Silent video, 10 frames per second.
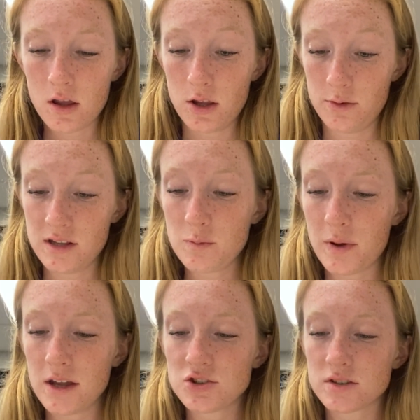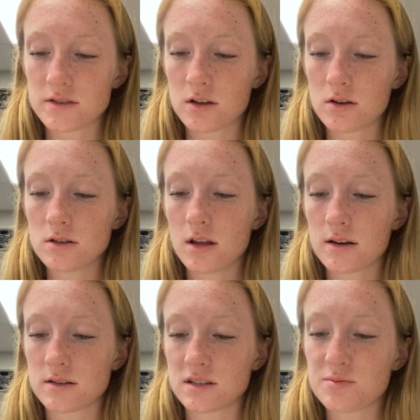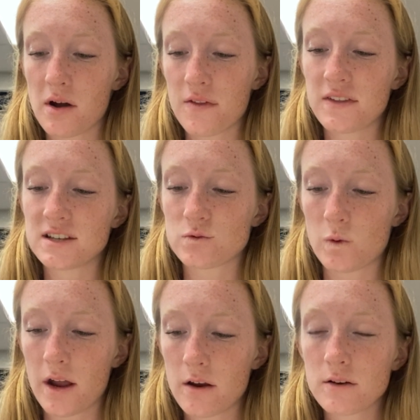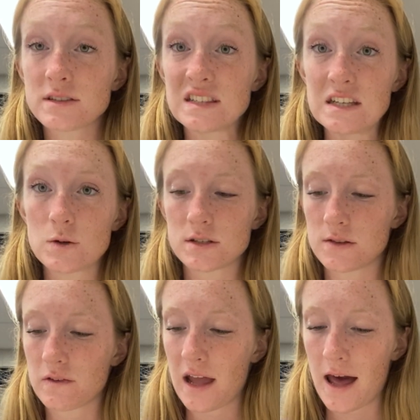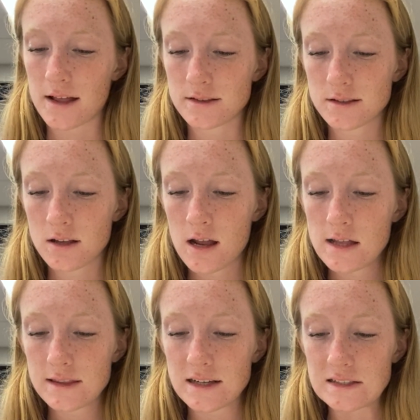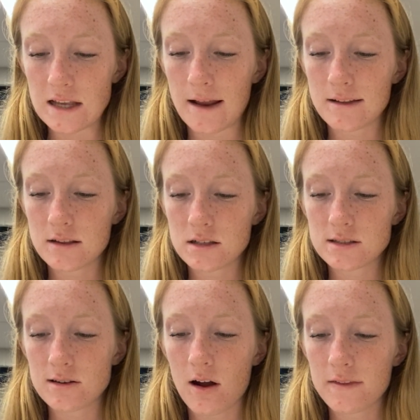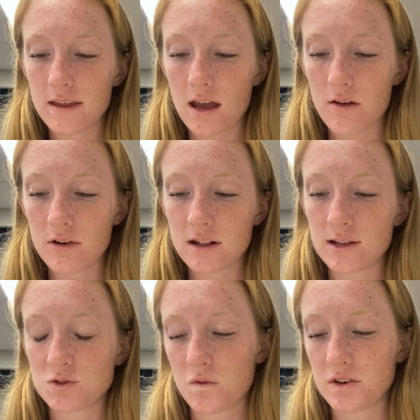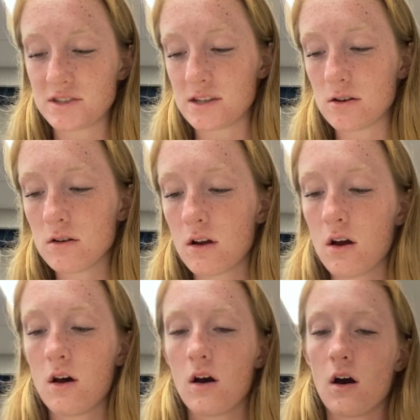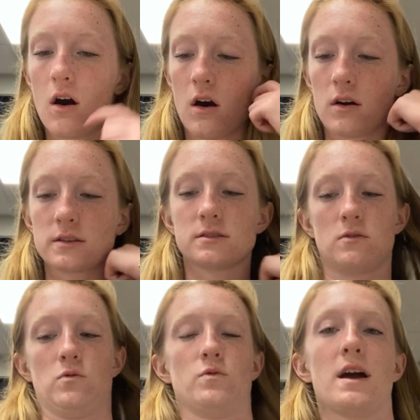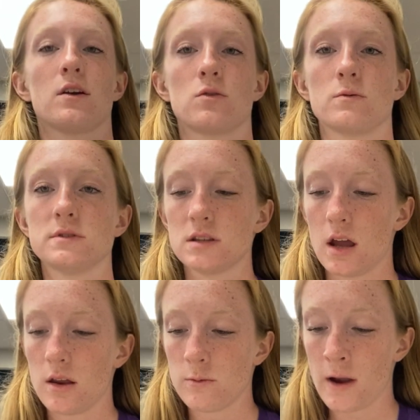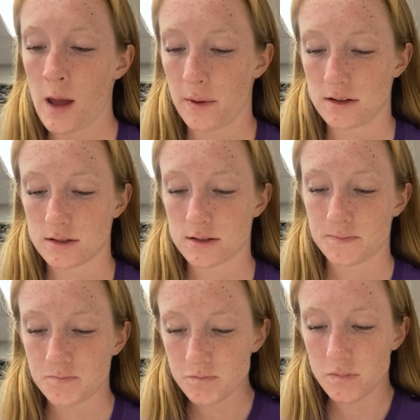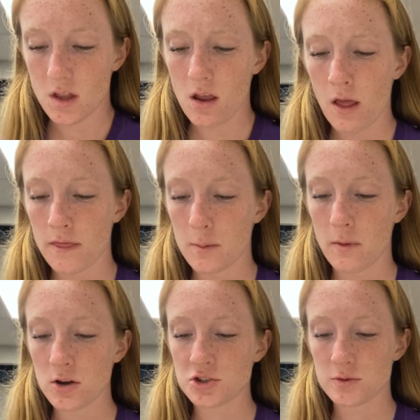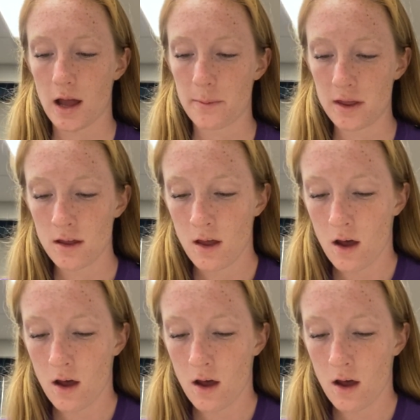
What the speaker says: You need patience and good luck to spot these rare, secretive cats. They silently stalk the Everglades for deer, hogs, raccoons, and rabbits. The Marsh Rabbit,